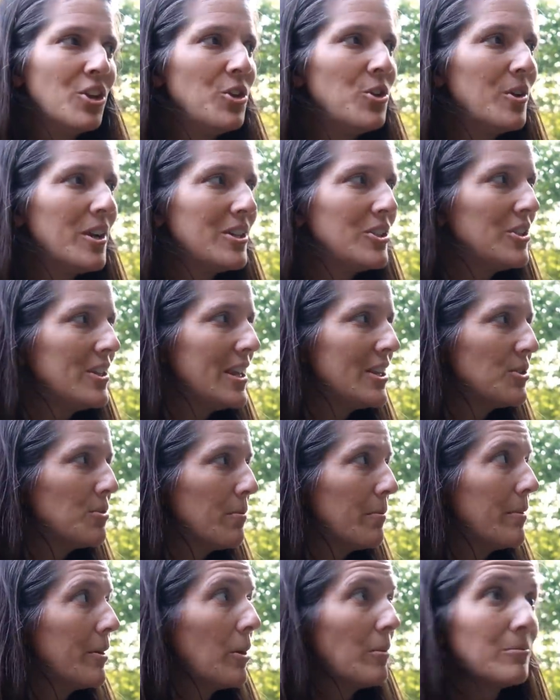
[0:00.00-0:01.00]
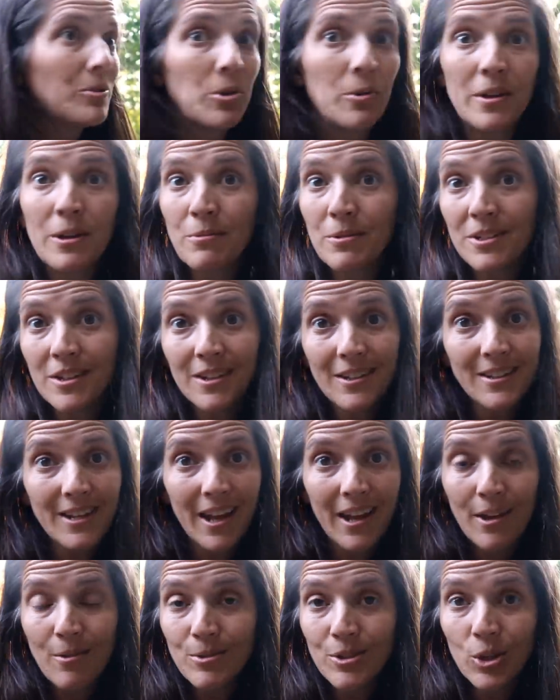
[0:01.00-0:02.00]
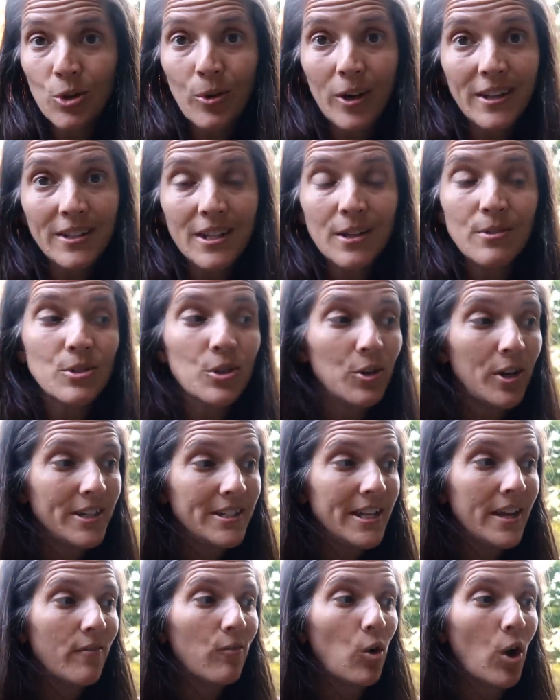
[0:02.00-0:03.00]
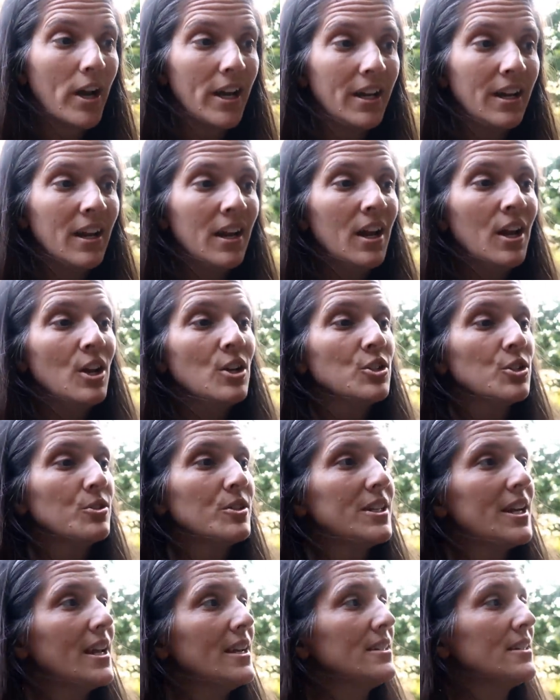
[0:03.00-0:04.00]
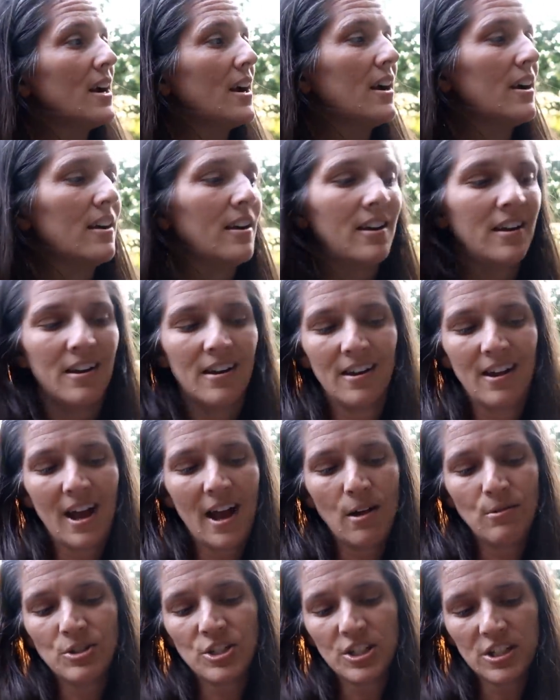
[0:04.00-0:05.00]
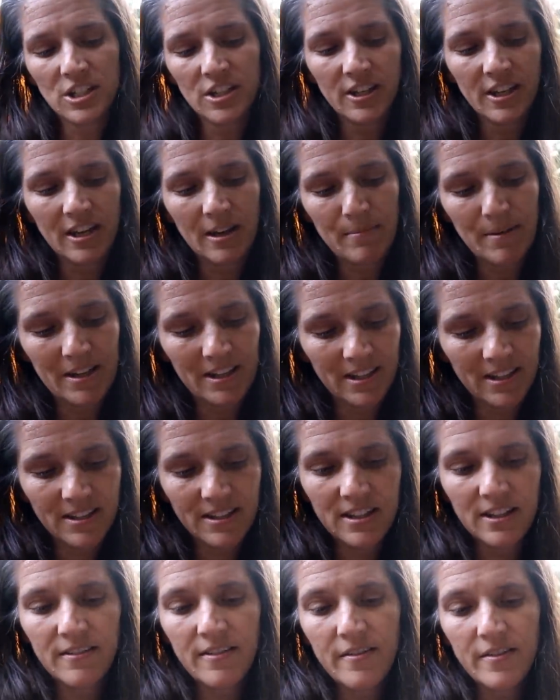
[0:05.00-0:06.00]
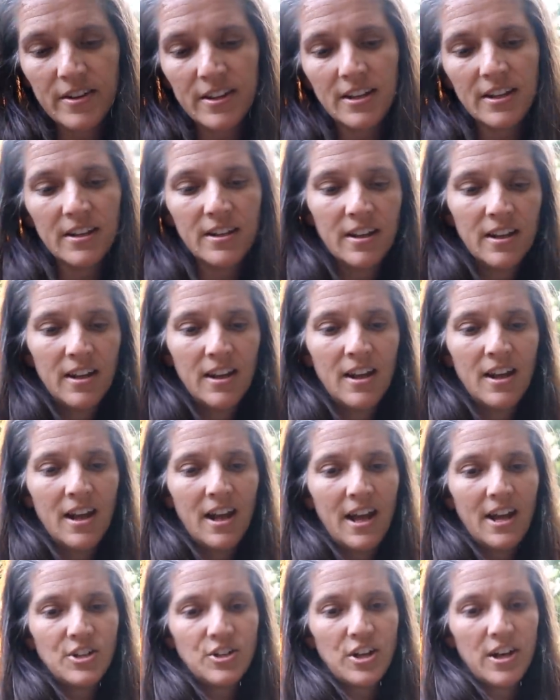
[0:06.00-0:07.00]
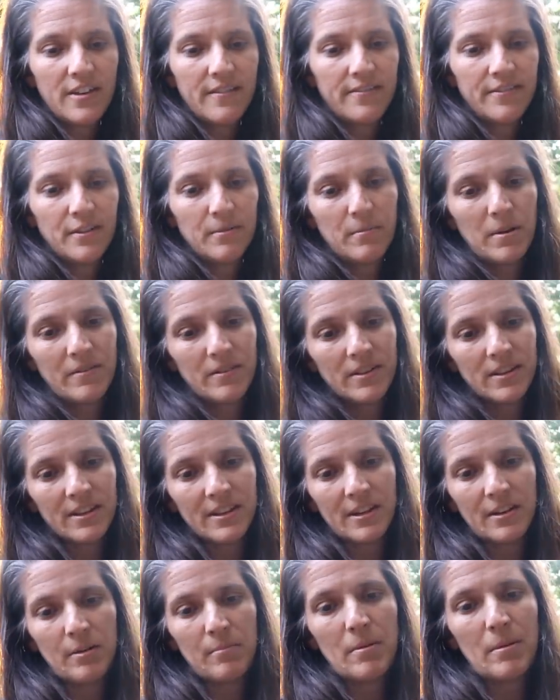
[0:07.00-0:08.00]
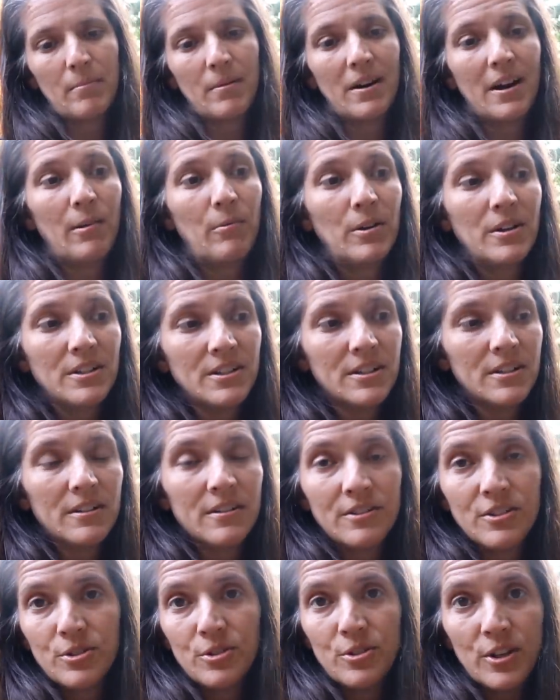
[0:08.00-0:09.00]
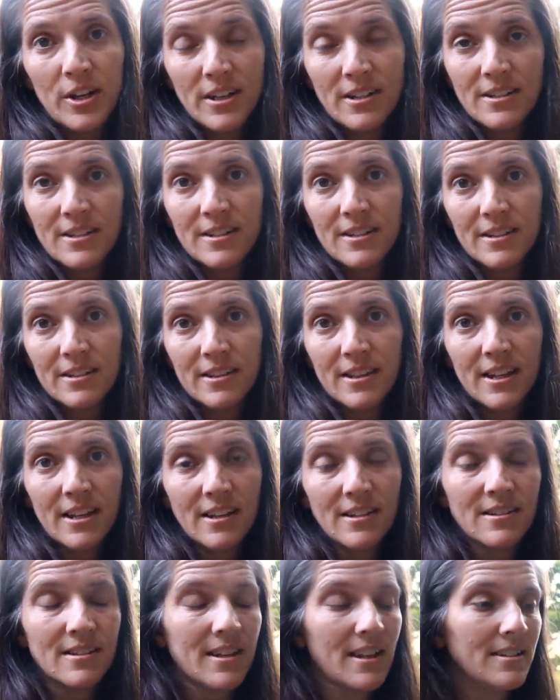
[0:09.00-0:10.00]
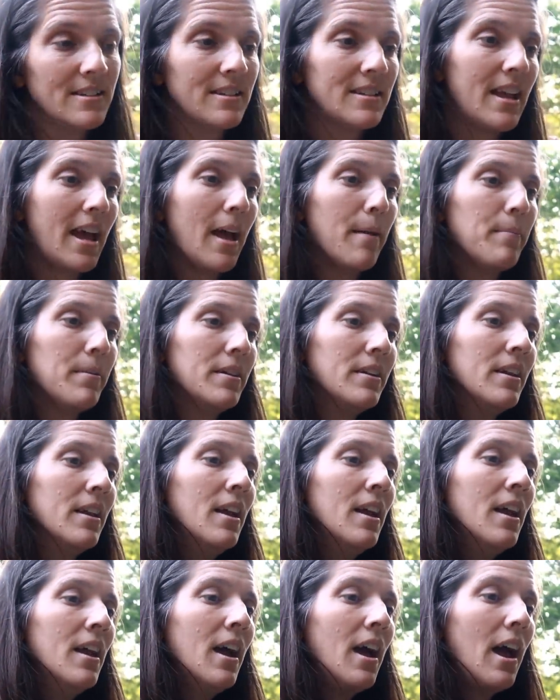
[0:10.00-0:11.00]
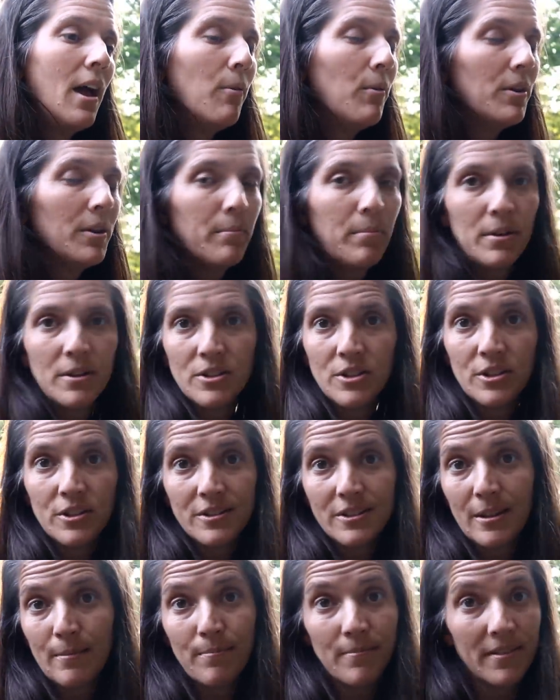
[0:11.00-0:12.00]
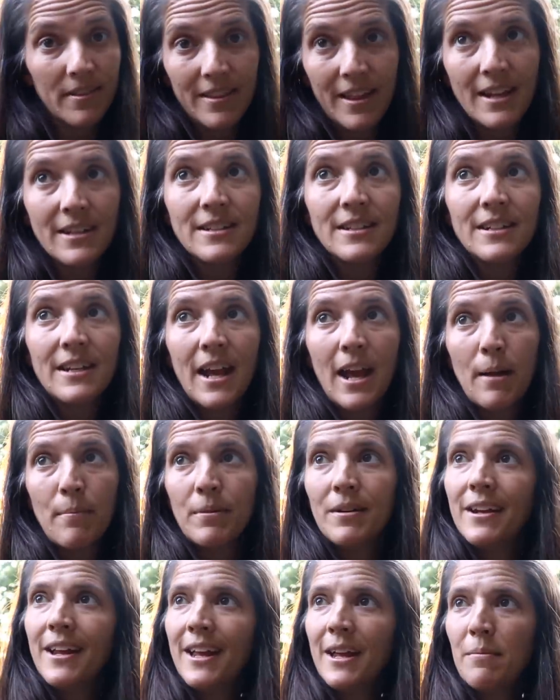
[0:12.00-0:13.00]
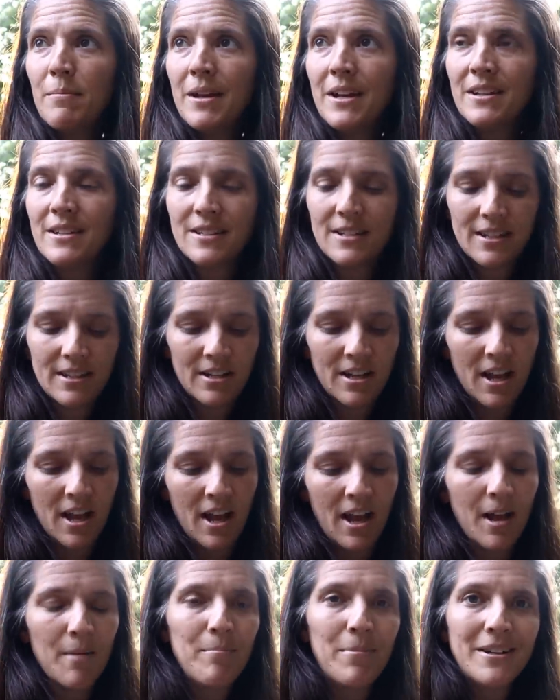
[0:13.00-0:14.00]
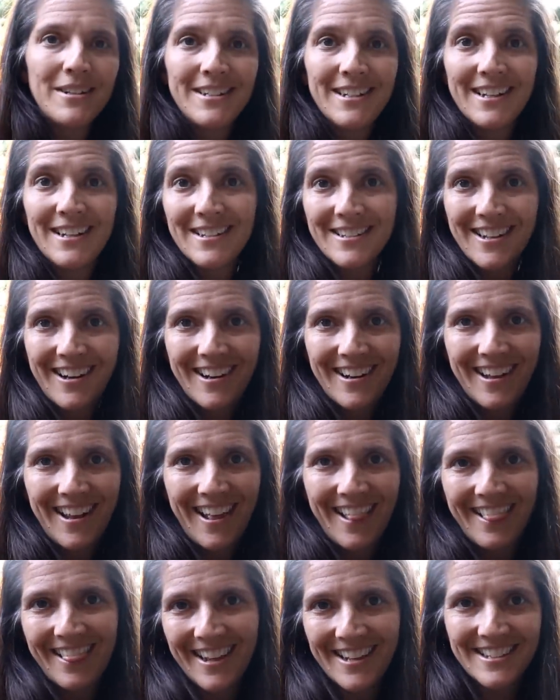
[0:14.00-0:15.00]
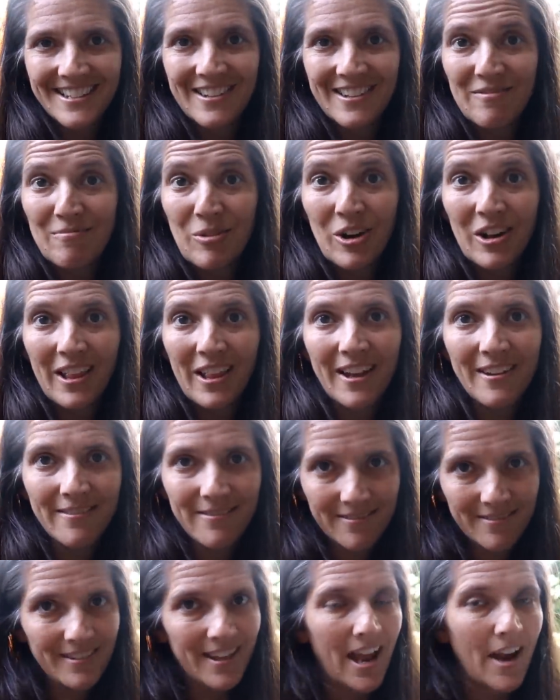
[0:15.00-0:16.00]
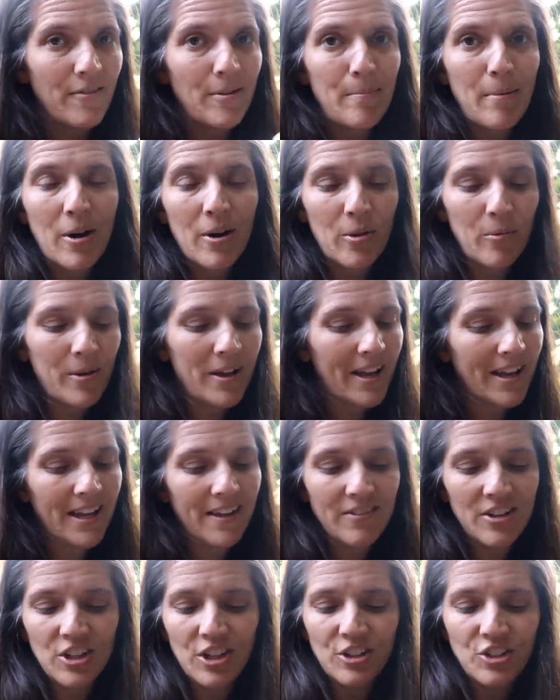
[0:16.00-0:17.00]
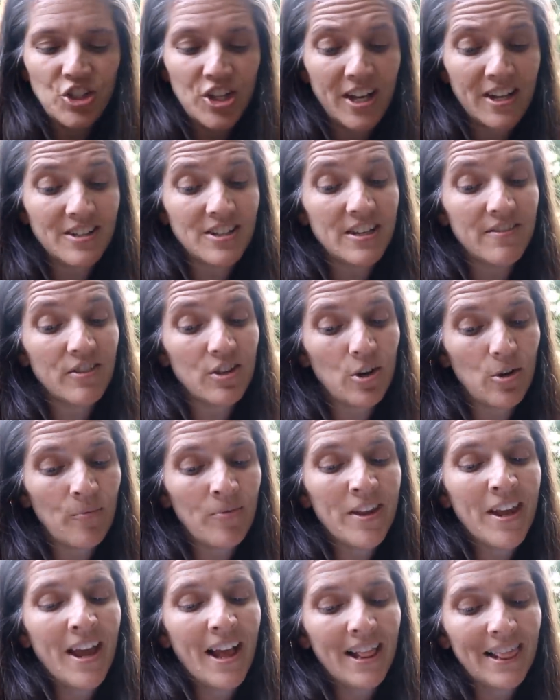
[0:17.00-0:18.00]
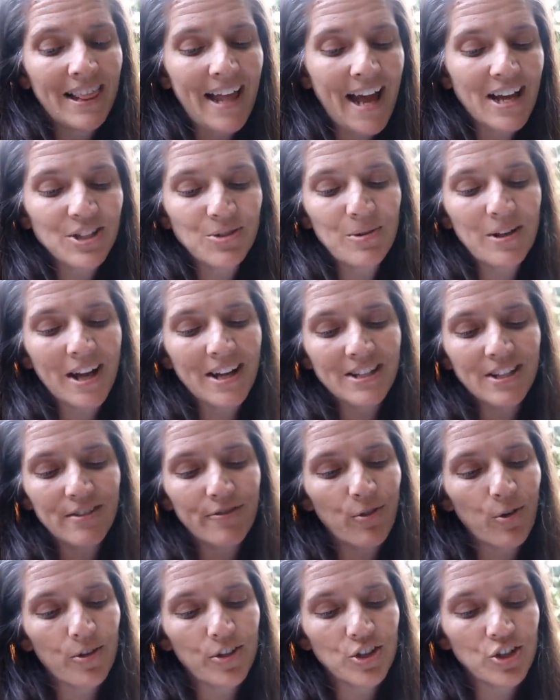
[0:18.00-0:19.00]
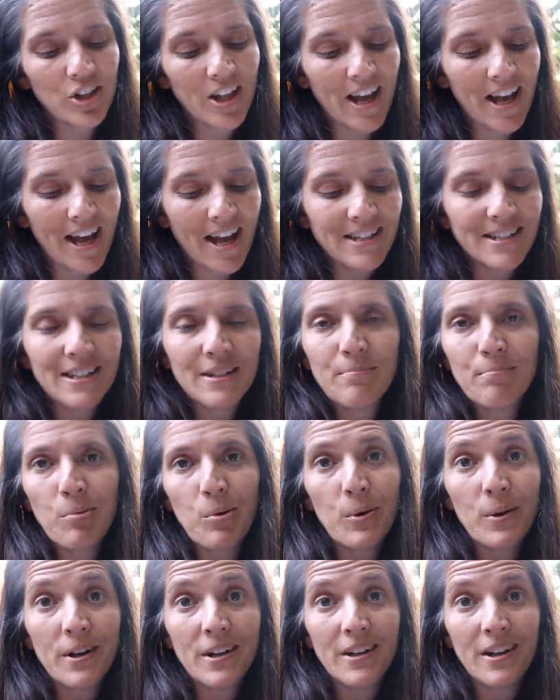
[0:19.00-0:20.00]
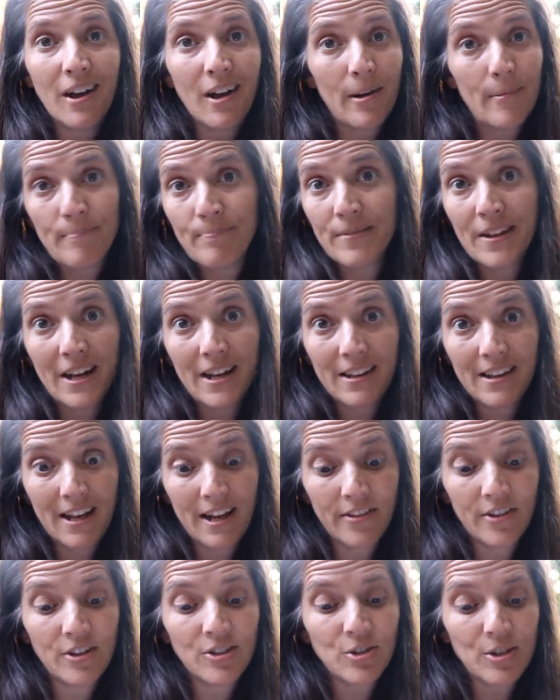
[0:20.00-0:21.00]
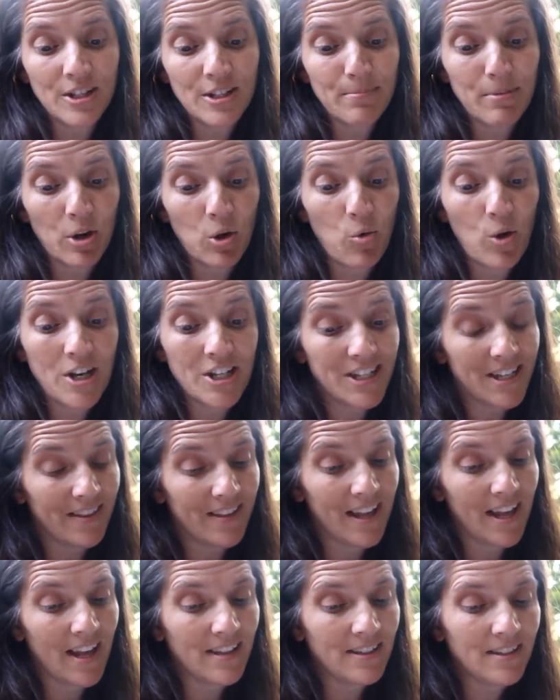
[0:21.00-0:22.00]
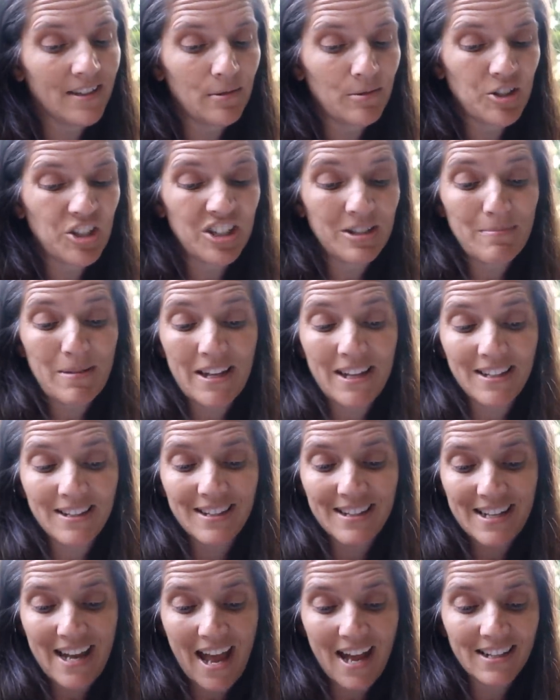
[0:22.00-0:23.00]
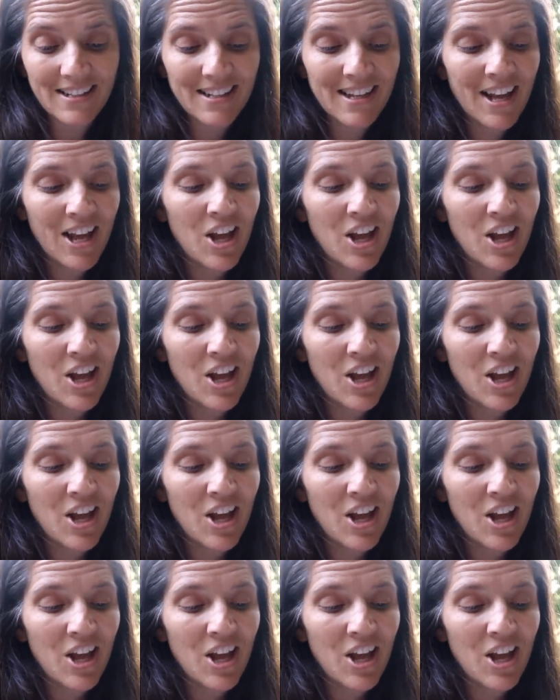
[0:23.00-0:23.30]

you guys do that. So we'll be home. So it was a good day. It was a great day. It was a great day of running. So today is our I was just looking at my list here of everything. I try to film everything that I remember. I wanted to do Greg's things, that didn't happen. I wanted to put his hooks up, that didn't happen. Hey Maxine, but today is our Less Stuff More Life. Every part of the week I give you a little challenge, even though last week I did the 4th of July, I didn't put um, anything in there, so I just put a question at the end, it was just making snacks.